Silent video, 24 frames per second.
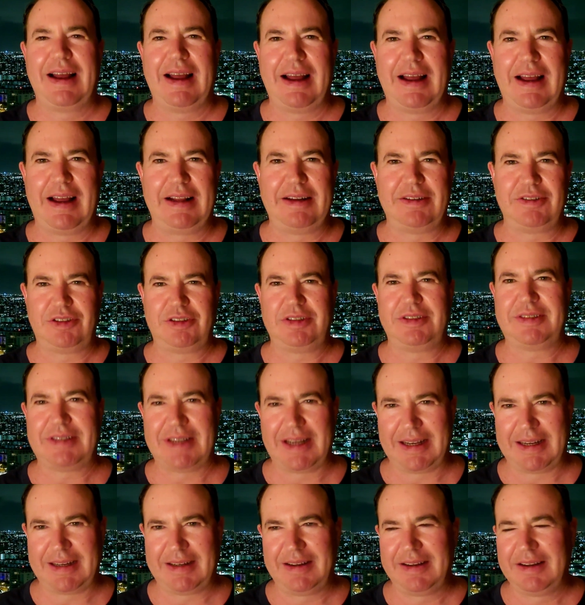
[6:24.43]
And she
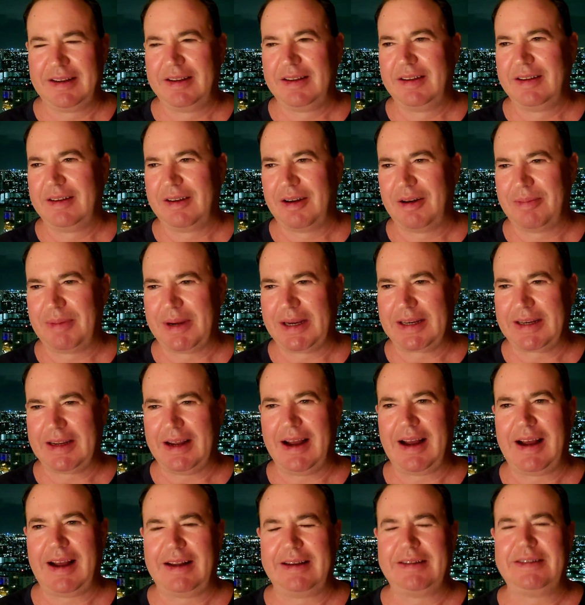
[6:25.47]
said, oh my
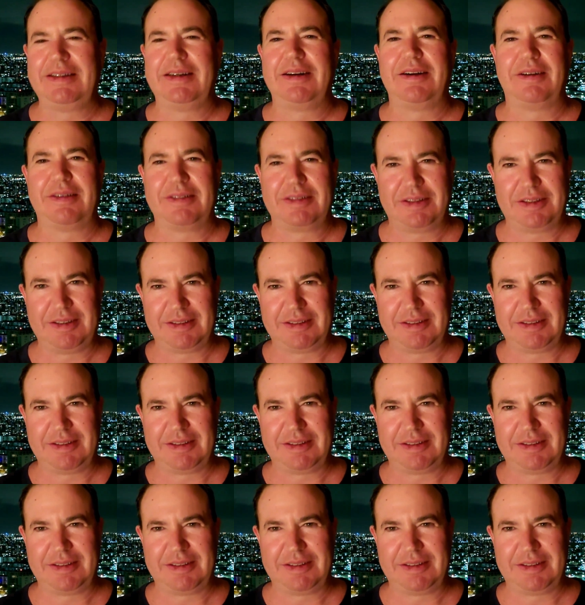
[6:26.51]
God, you know,